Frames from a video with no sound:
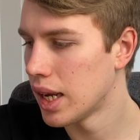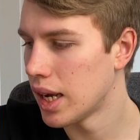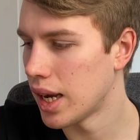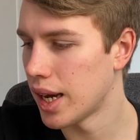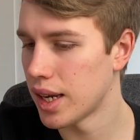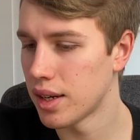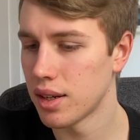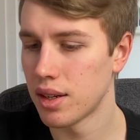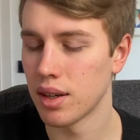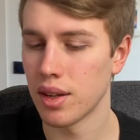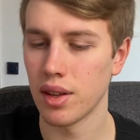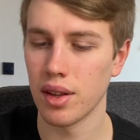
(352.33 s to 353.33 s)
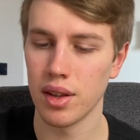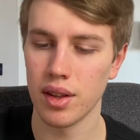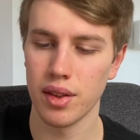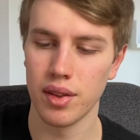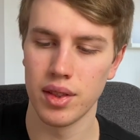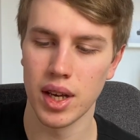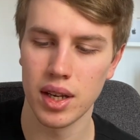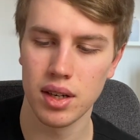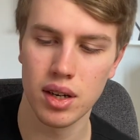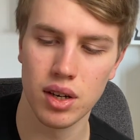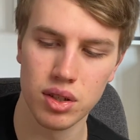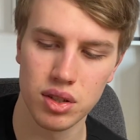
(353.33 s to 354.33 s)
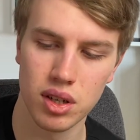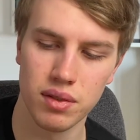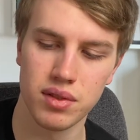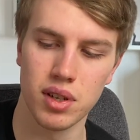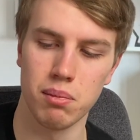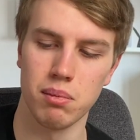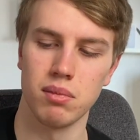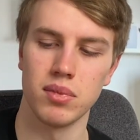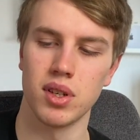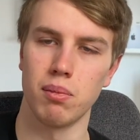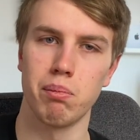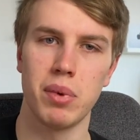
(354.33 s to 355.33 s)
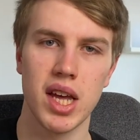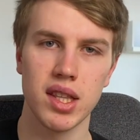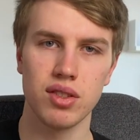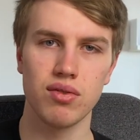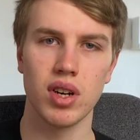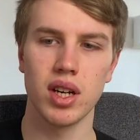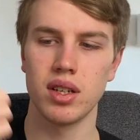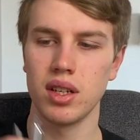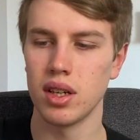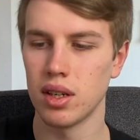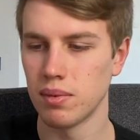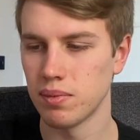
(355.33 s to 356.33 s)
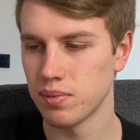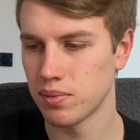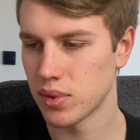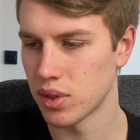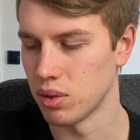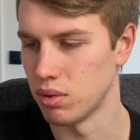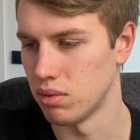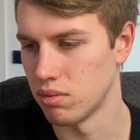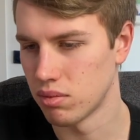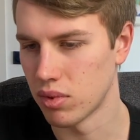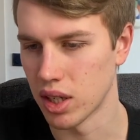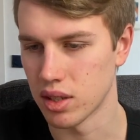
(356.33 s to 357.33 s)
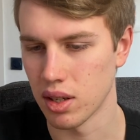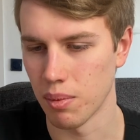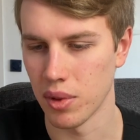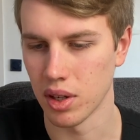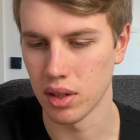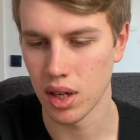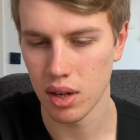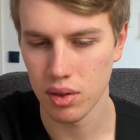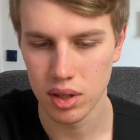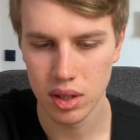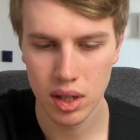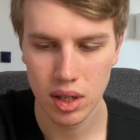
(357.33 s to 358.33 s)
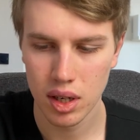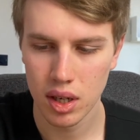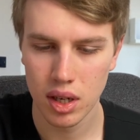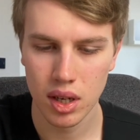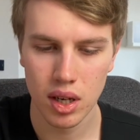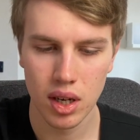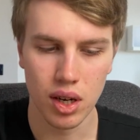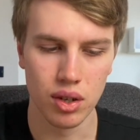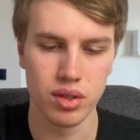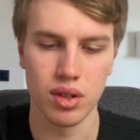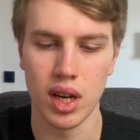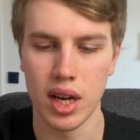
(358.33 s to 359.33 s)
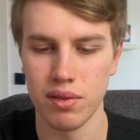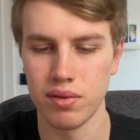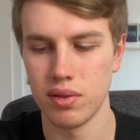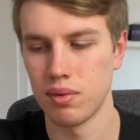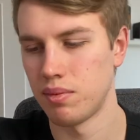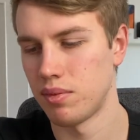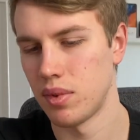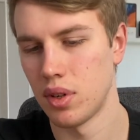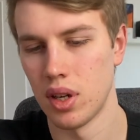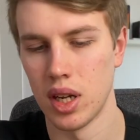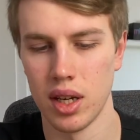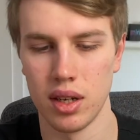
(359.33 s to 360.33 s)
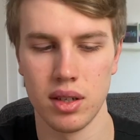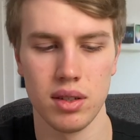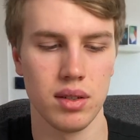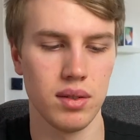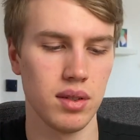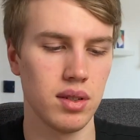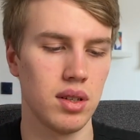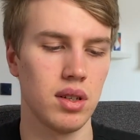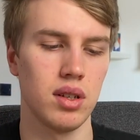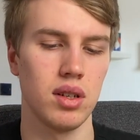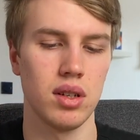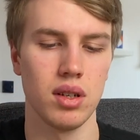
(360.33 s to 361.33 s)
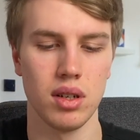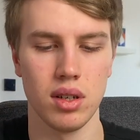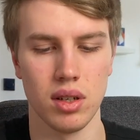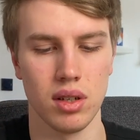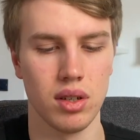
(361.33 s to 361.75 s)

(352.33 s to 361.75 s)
And then I also have some pens right here to write something down. I also have like a